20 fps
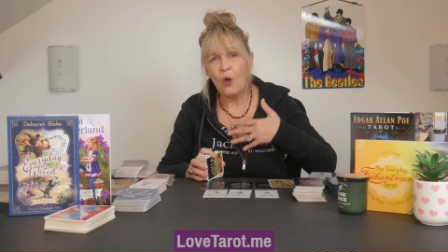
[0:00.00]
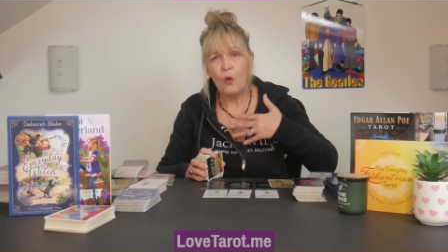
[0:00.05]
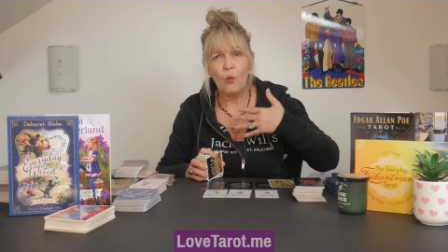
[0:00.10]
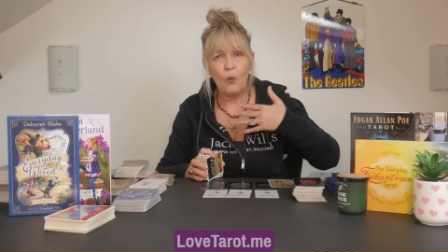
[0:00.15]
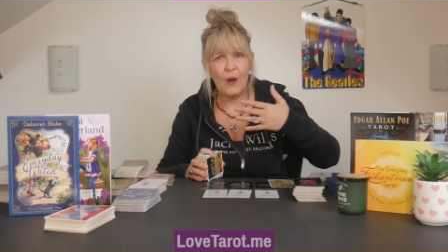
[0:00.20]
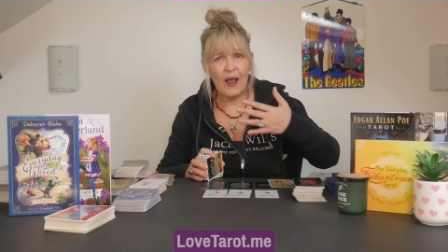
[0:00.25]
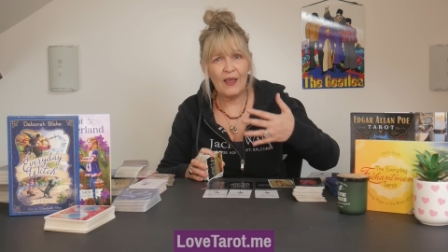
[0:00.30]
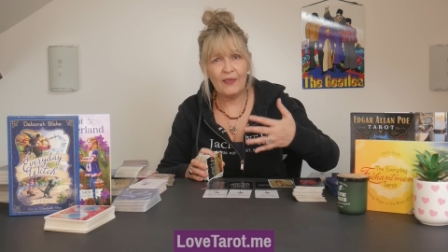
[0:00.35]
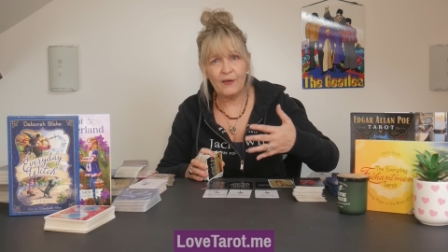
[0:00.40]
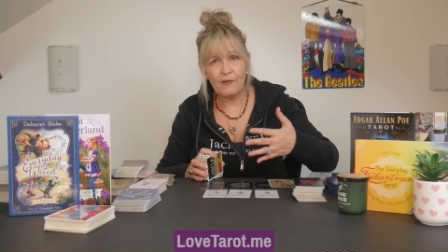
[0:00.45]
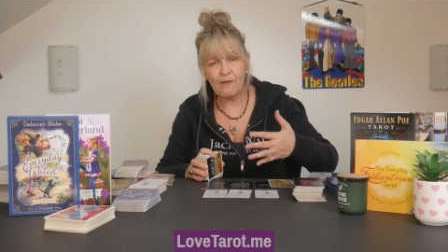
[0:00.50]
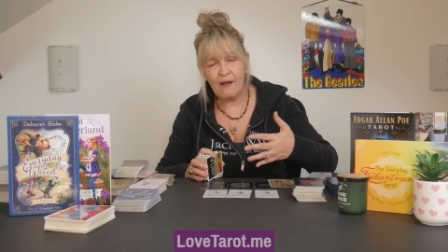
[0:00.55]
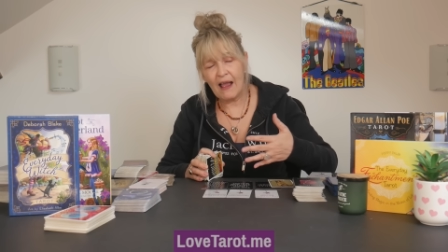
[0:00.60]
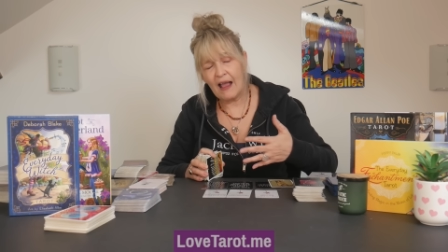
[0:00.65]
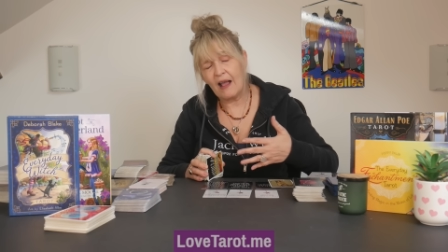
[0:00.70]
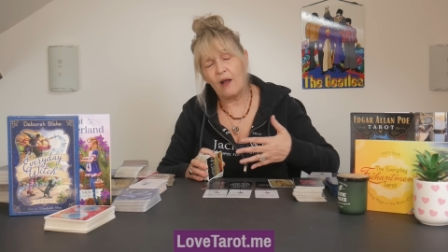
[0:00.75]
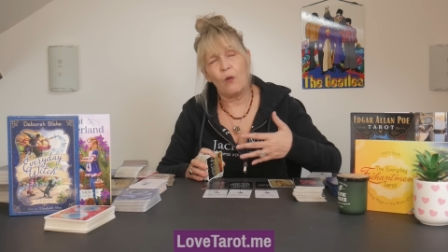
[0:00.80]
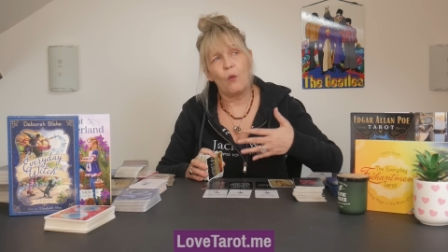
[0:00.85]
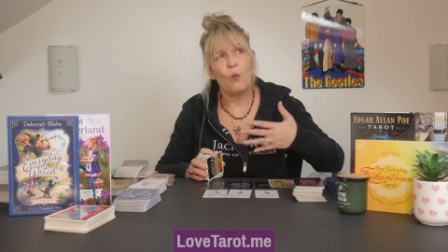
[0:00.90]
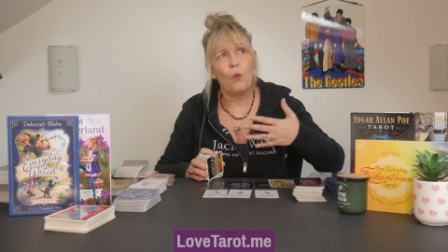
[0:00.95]
where they're
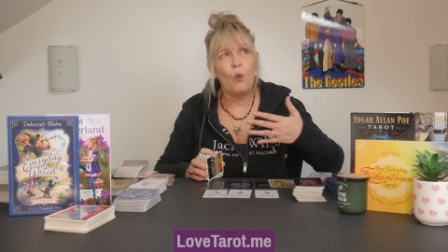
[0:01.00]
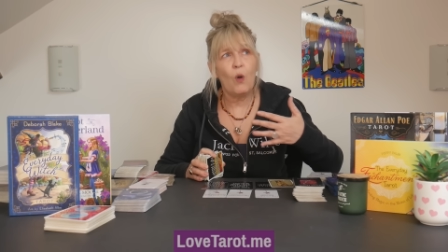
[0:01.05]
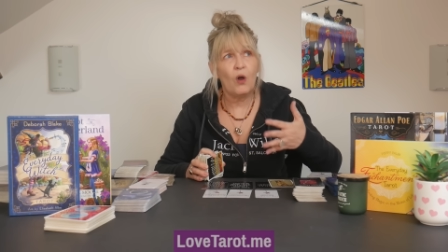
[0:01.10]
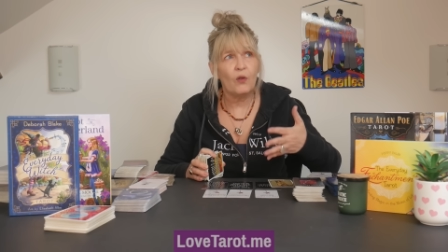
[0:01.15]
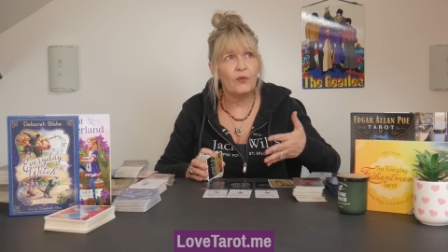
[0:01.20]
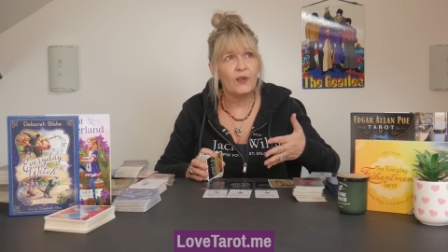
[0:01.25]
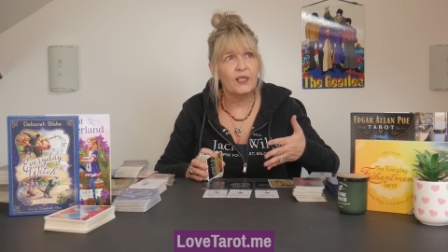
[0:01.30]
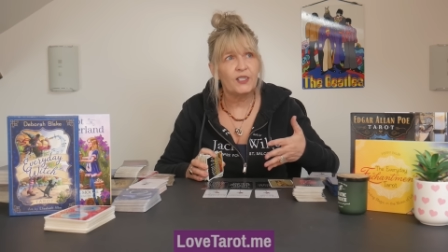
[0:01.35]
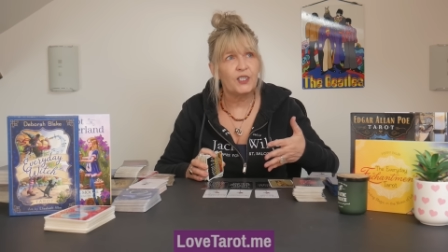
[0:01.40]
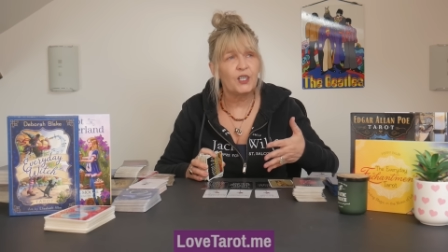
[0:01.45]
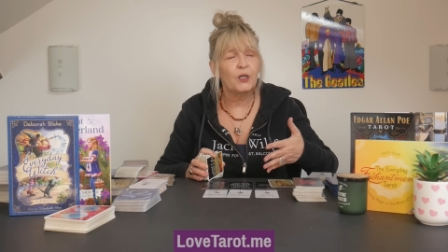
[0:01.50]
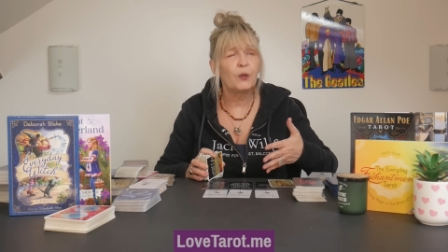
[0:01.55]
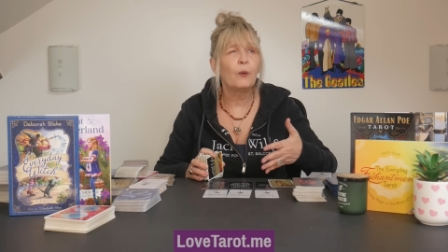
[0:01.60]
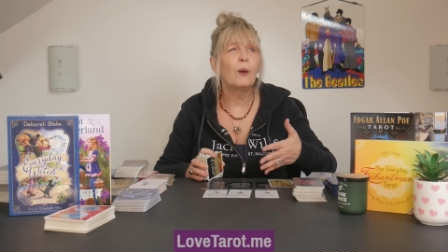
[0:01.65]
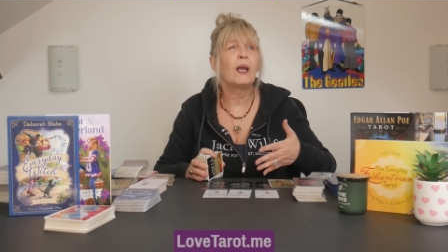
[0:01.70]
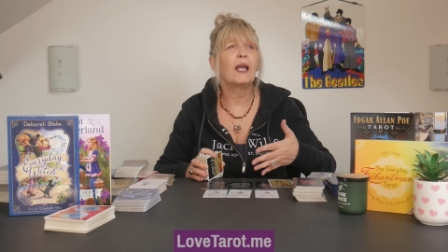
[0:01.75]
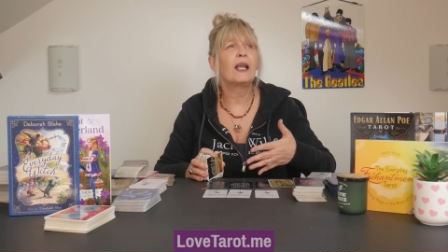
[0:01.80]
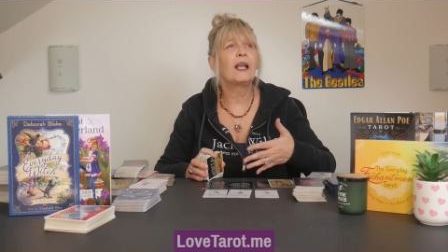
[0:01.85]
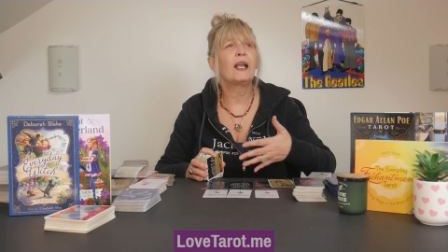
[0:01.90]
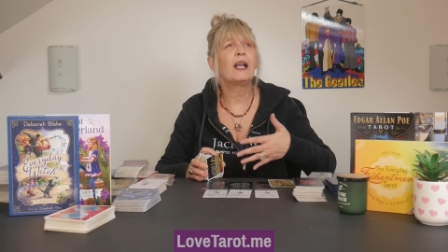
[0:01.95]
at, what they're
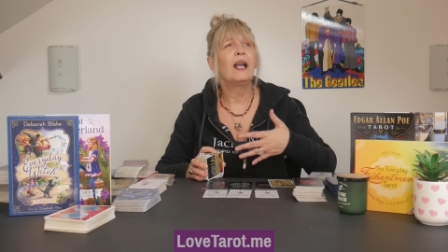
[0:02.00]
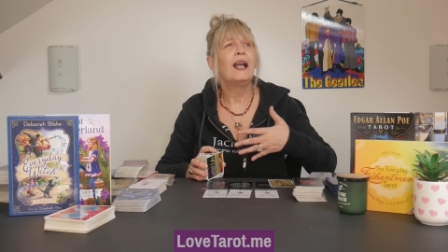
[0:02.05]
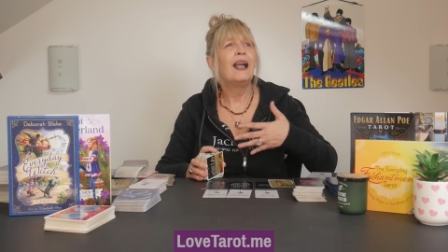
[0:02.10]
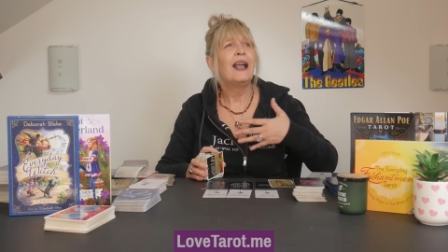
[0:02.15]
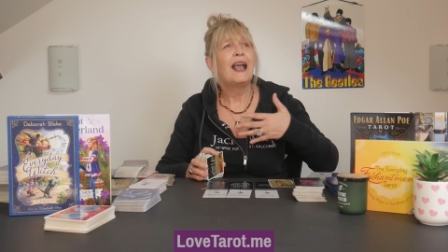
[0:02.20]
doing,